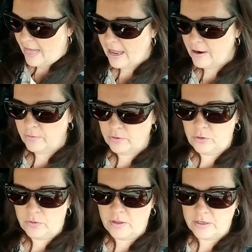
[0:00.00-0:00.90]
I don't
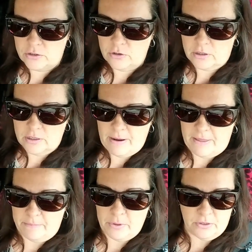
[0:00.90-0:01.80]
do things strictly by
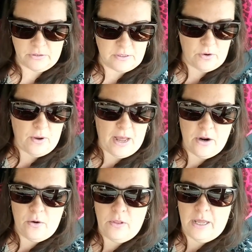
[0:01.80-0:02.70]
the book, so I
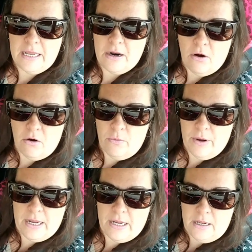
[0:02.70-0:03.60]
know, like in a
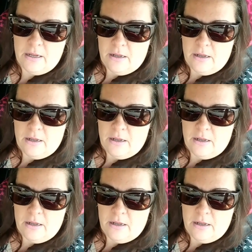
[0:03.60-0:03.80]
hallway,